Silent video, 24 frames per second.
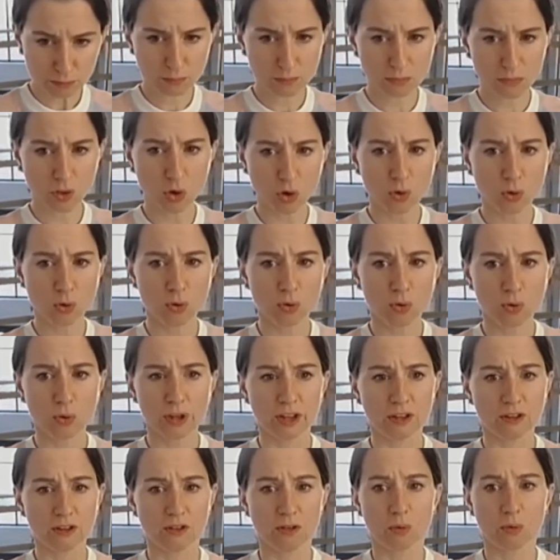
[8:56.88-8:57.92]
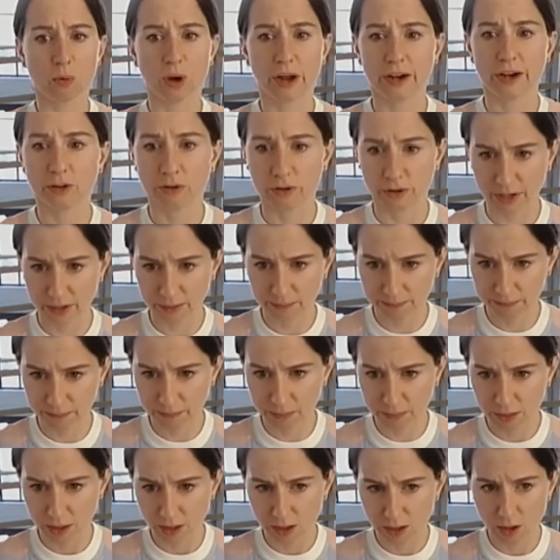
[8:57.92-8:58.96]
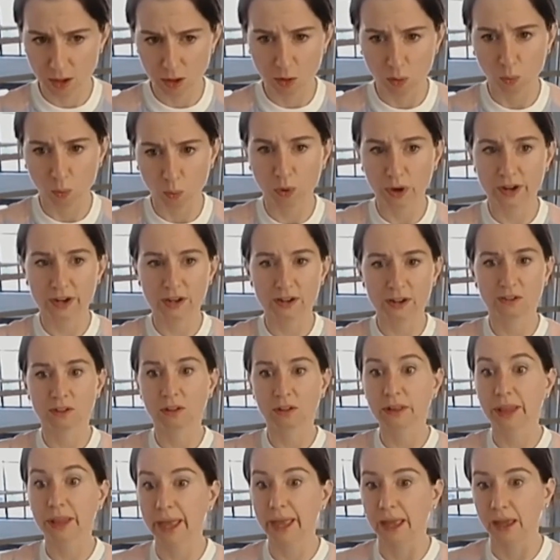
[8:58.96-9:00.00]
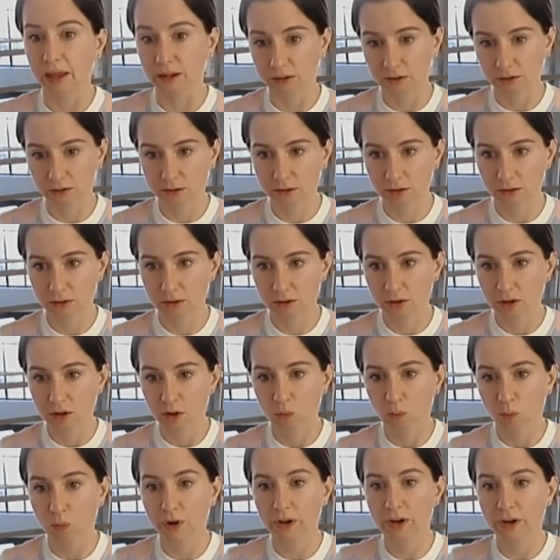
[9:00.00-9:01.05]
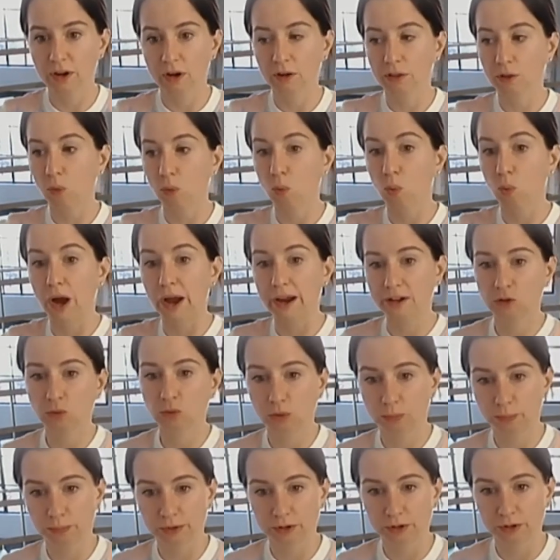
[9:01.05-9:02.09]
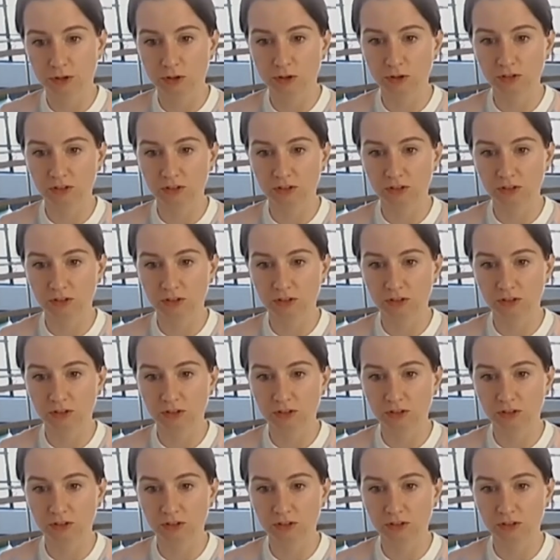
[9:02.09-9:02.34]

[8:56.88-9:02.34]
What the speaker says: Who is the winery? What is the land? What are the wines we're producing?